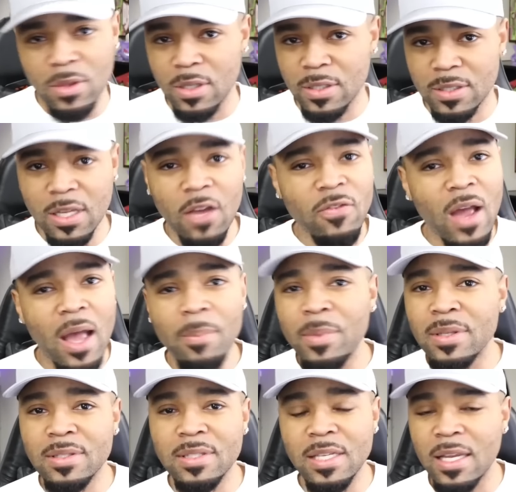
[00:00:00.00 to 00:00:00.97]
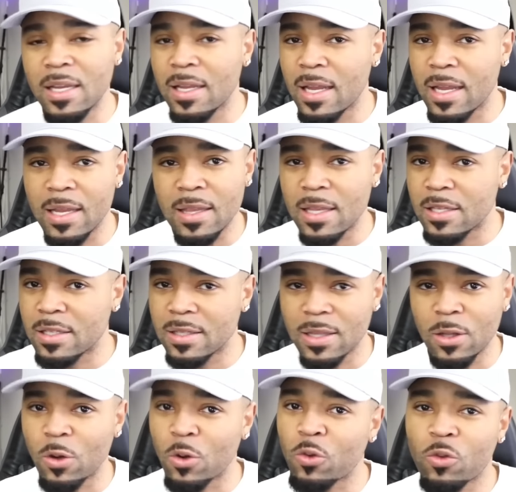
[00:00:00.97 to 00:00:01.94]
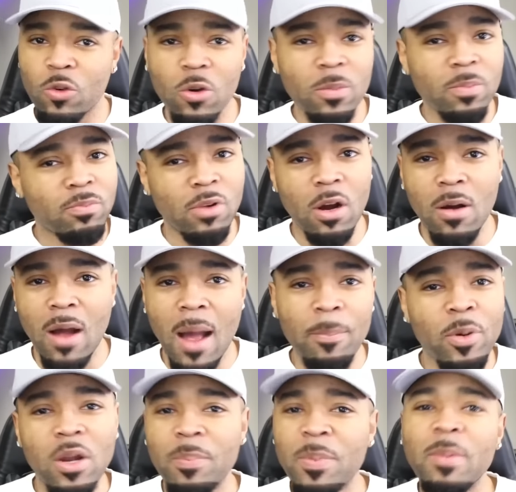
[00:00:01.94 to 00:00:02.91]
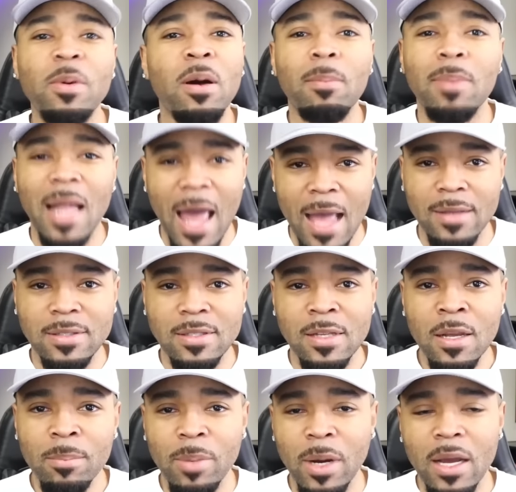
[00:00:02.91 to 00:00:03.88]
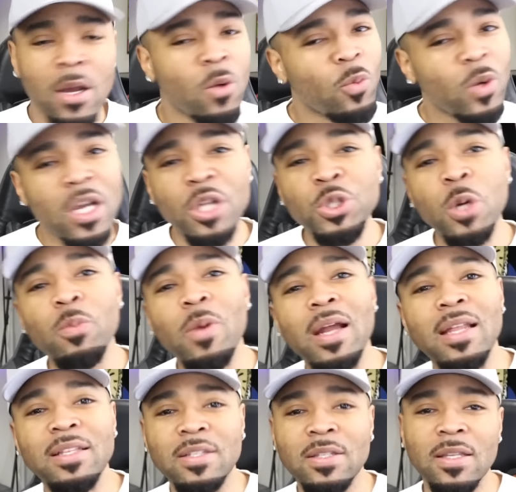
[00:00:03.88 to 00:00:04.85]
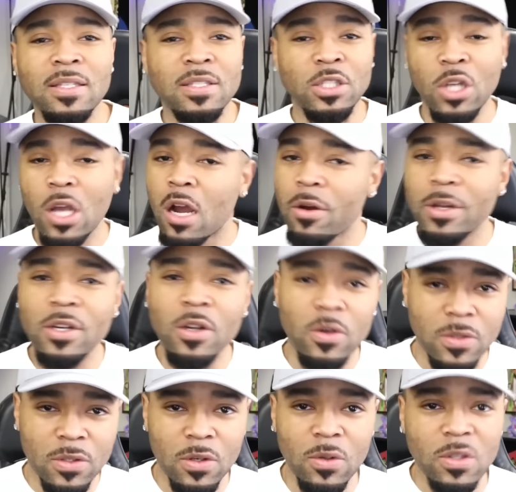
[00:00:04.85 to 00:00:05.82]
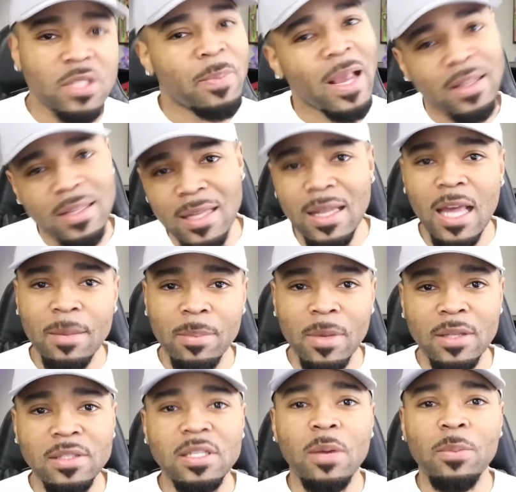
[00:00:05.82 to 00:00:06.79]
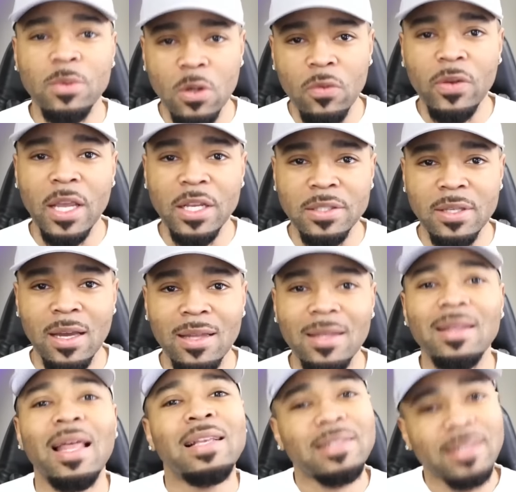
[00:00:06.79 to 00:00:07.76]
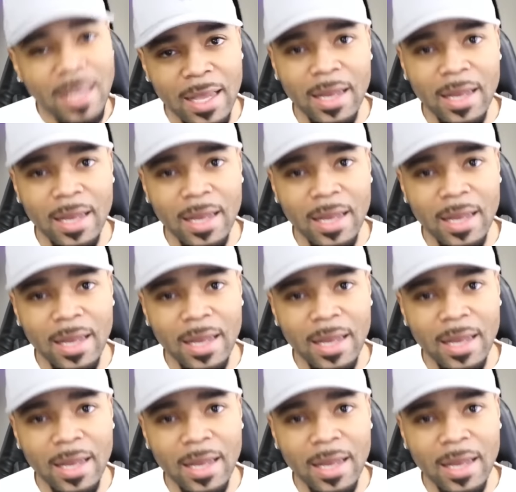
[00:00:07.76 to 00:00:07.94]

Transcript: the stuff I've been seeing in this little group, bro, I'm putting people on blast. But we're going to jump right into this. Y'all already know what to do. Smack that like button, sub with notifications on. Let's